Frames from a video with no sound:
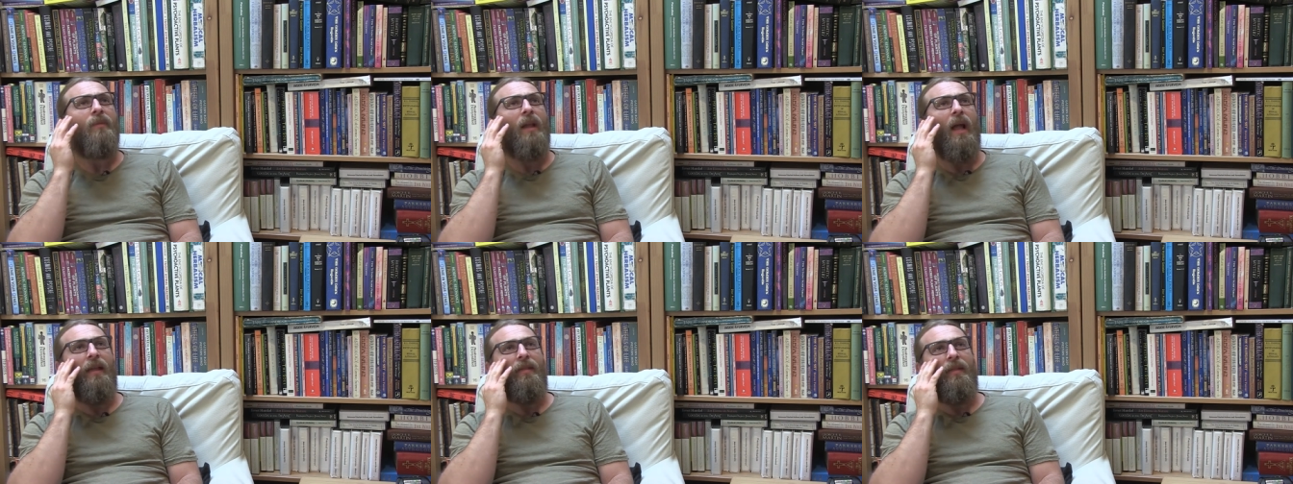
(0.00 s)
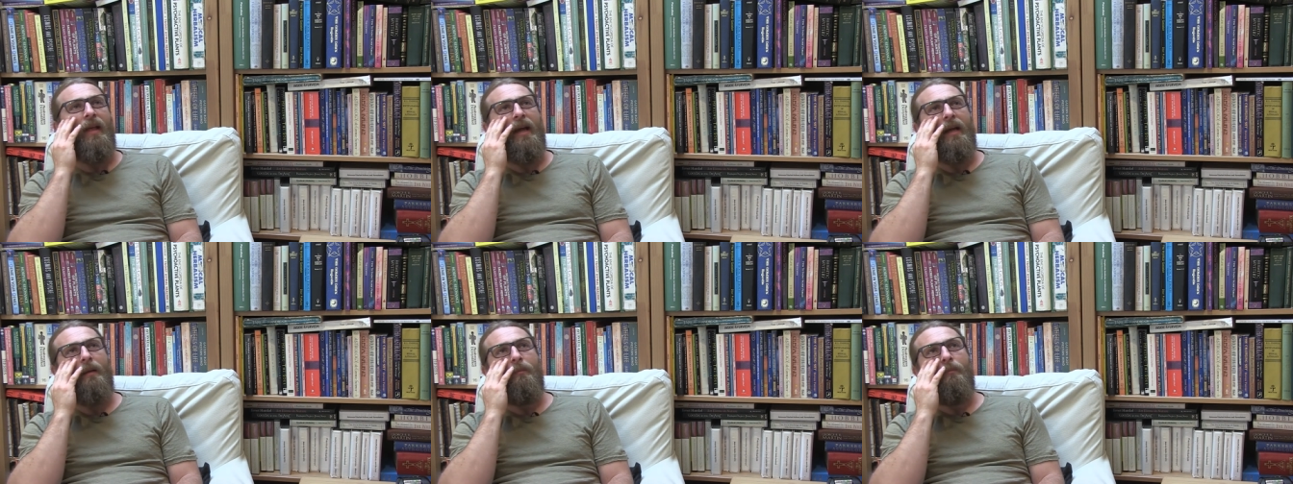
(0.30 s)
and
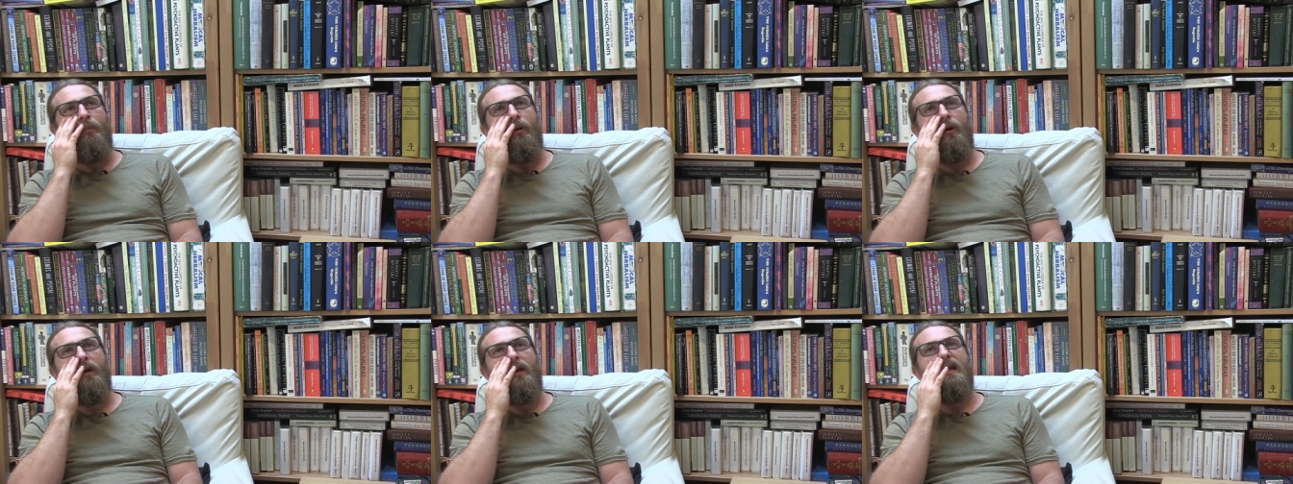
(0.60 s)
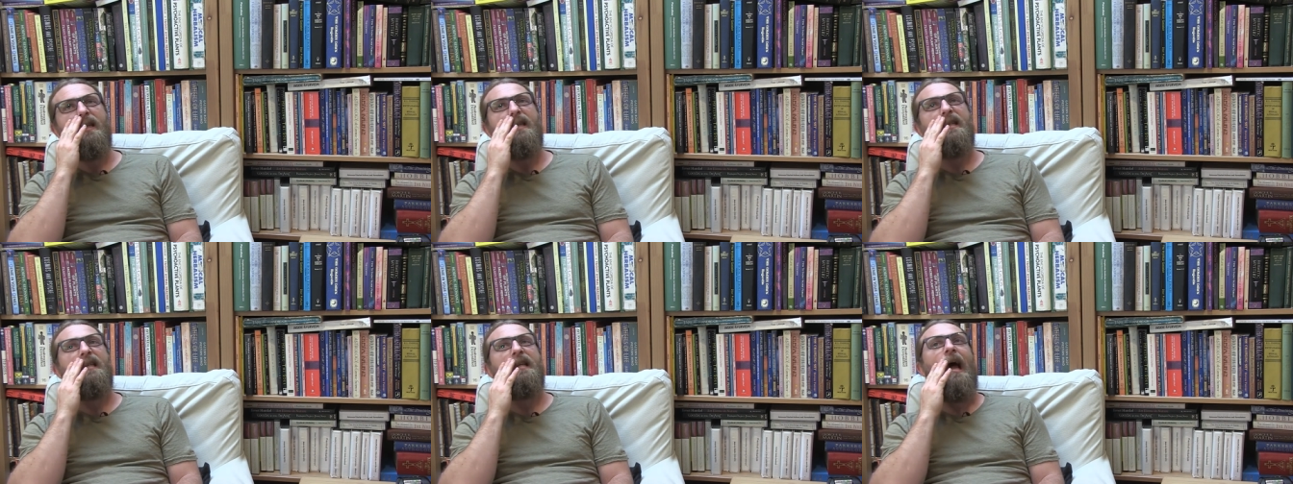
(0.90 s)
they had put
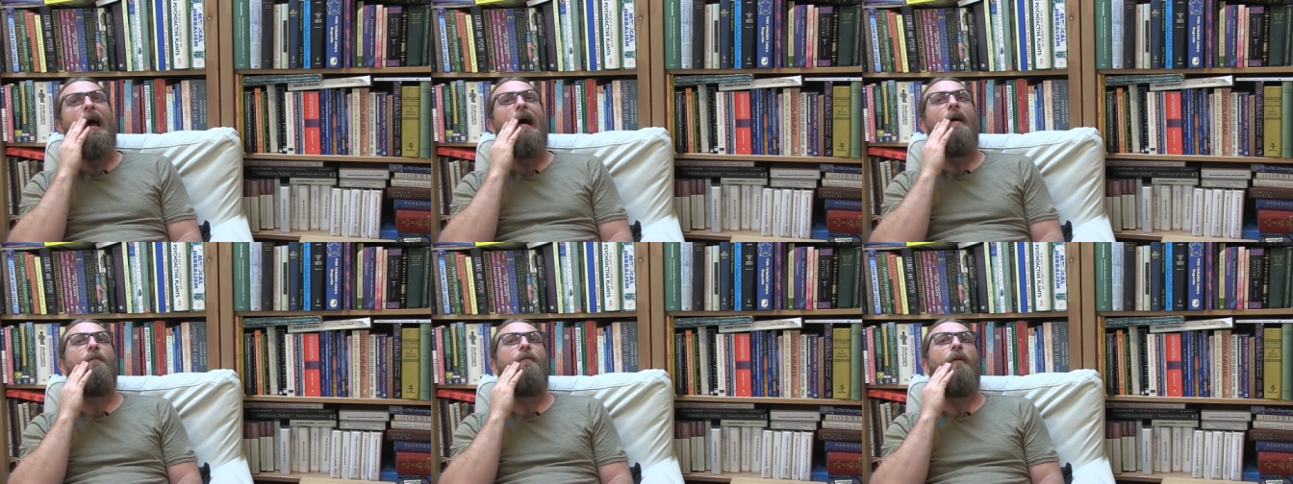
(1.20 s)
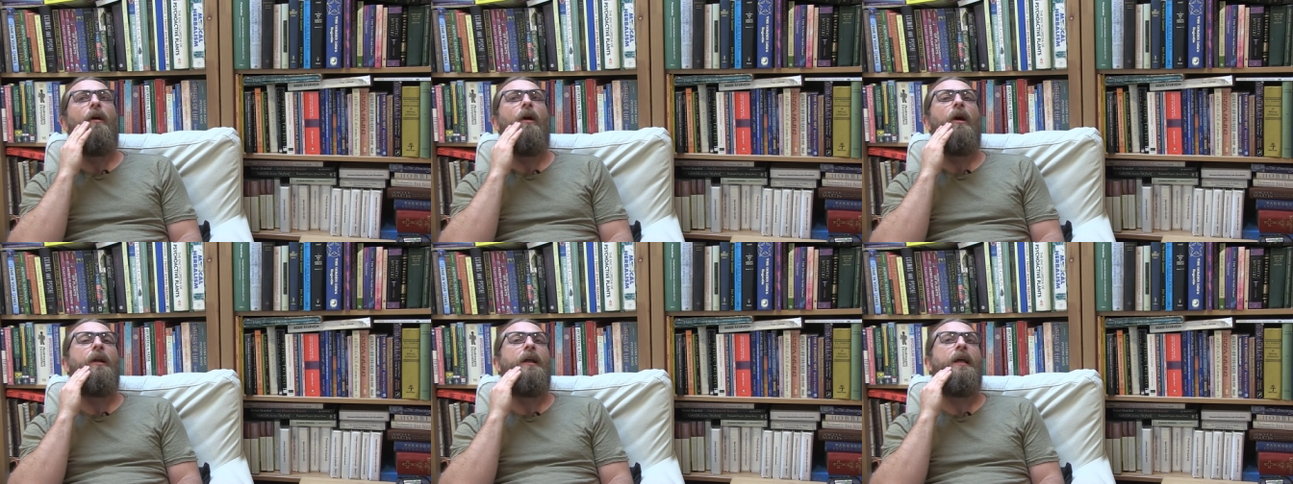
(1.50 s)
a salve
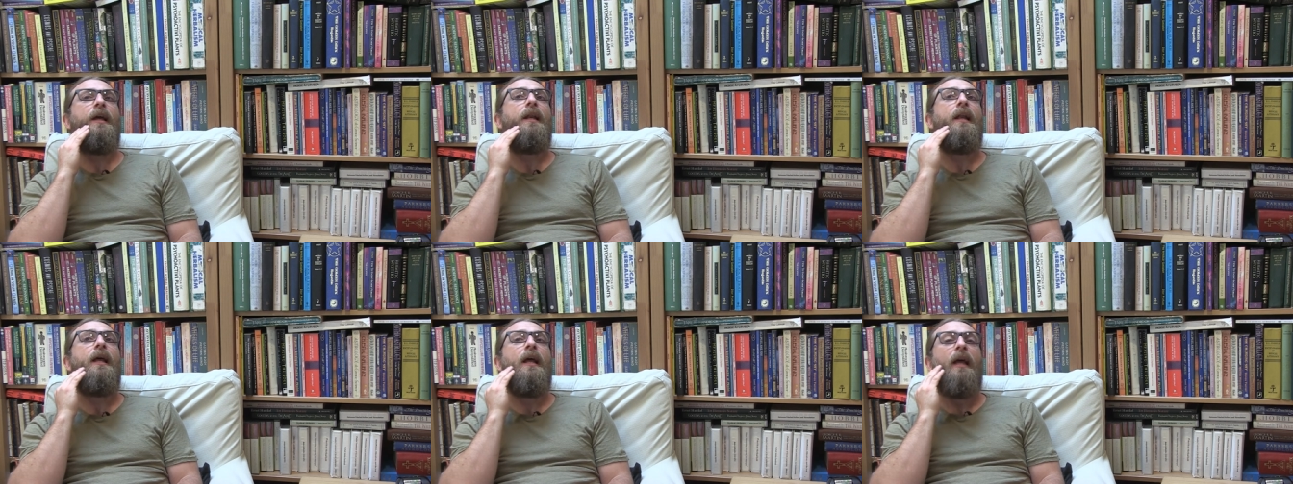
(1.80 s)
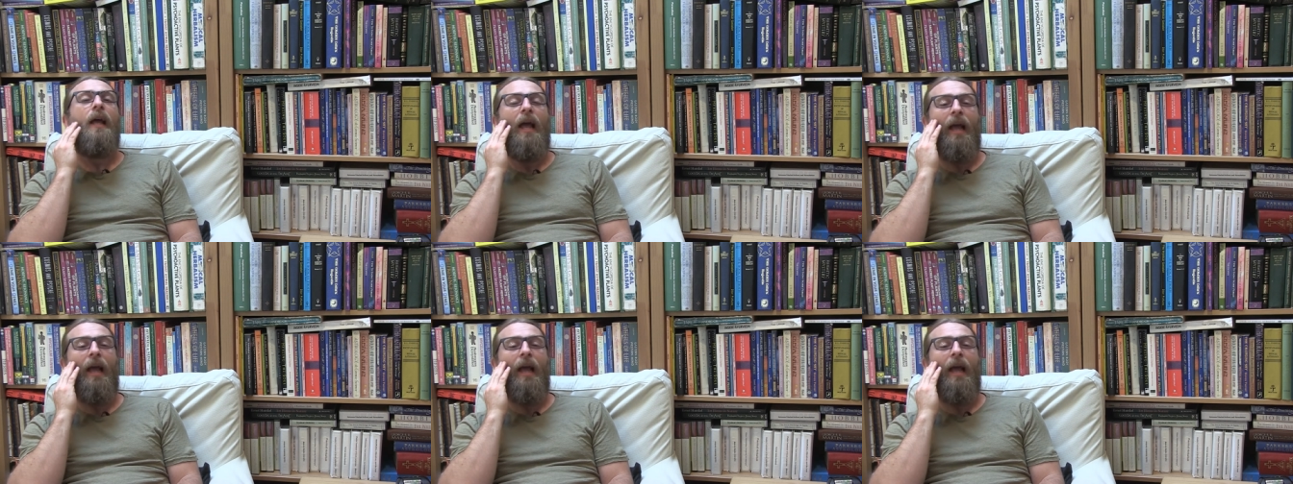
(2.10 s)
on it